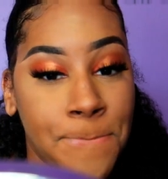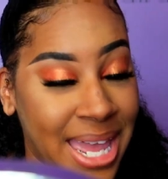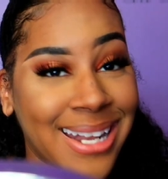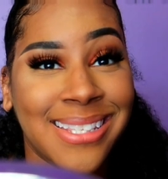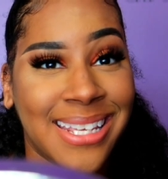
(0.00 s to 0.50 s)

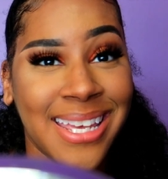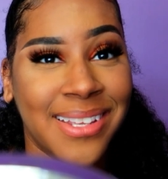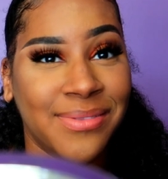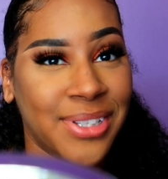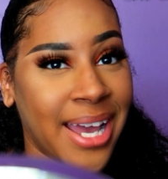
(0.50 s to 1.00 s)
that is
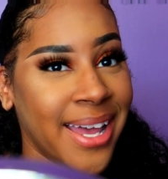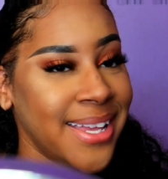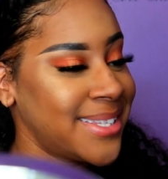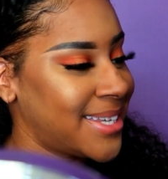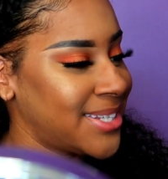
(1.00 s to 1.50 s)
it, you
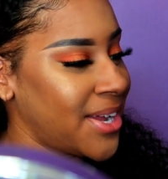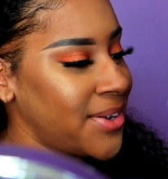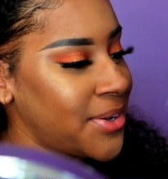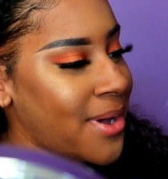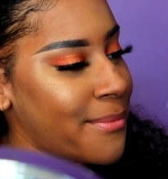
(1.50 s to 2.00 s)
guys, because
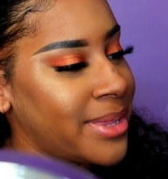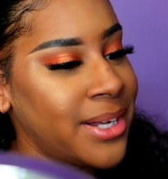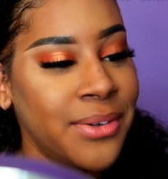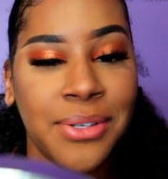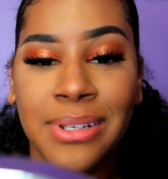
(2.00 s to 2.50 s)
y'all know I really
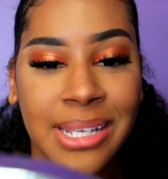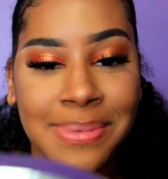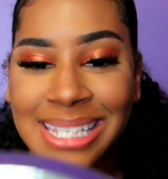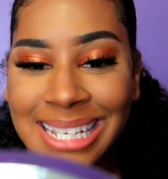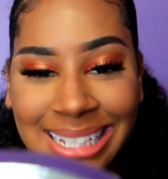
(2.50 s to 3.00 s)
don't do
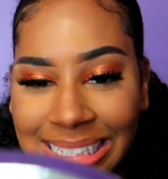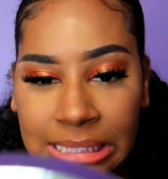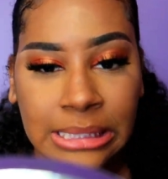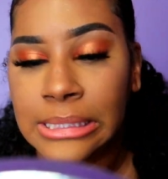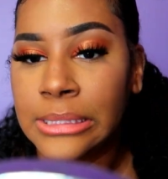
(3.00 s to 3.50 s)
lipstick.
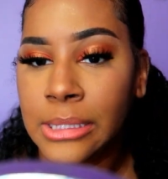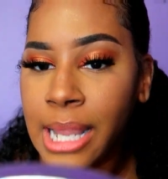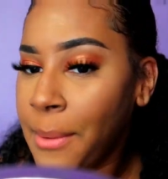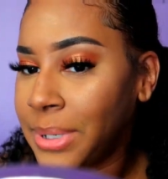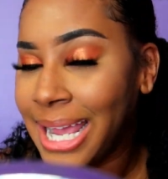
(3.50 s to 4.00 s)

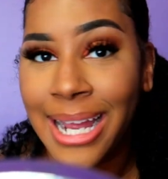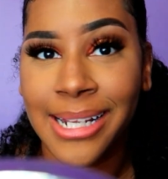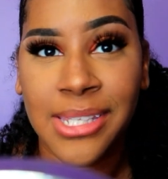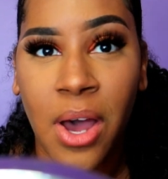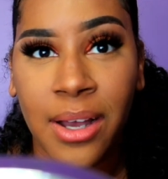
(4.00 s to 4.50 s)
Not when I
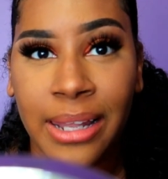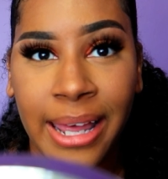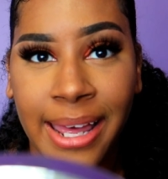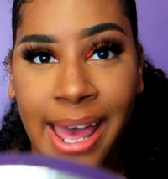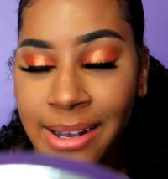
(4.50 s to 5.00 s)
gotta talk a
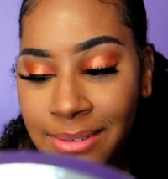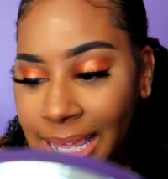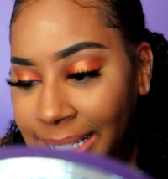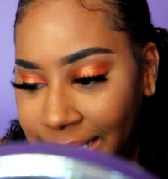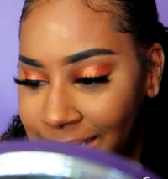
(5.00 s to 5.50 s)
lot. I don't
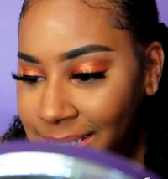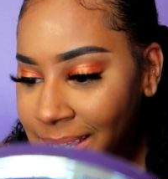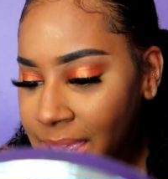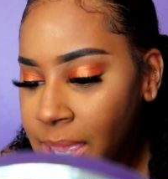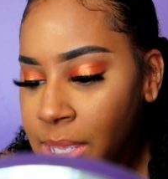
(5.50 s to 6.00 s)
like it.
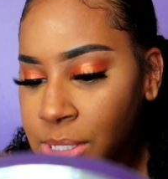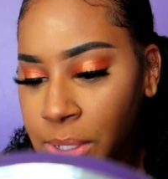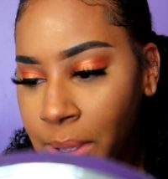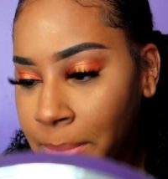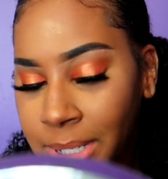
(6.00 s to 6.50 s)

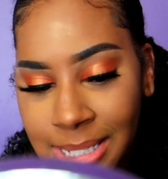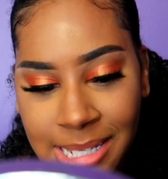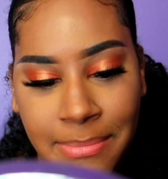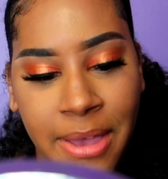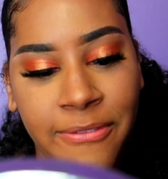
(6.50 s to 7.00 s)
So I'm gonna
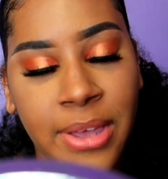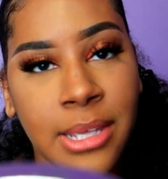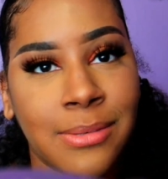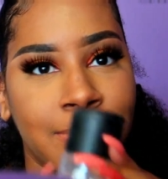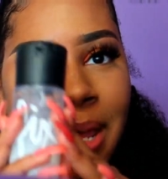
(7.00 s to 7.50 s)
set my
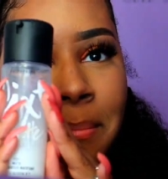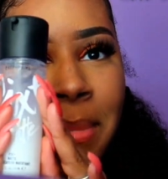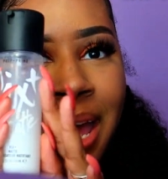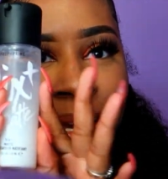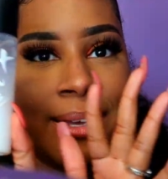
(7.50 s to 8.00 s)
face with my
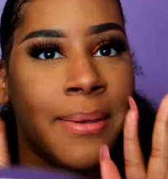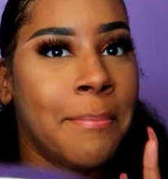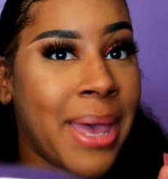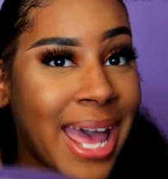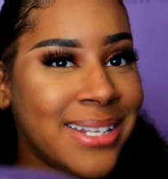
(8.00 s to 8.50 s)
MAC
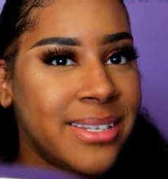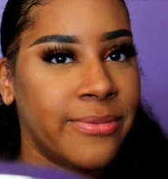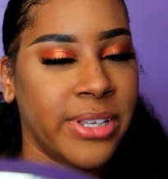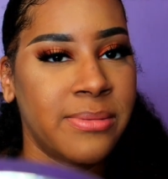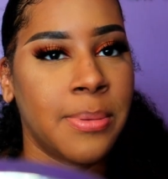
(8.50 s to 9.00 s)
Matte
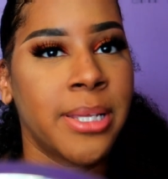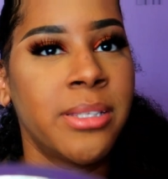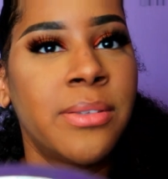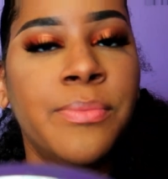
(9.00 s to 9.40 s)
Fix Plus.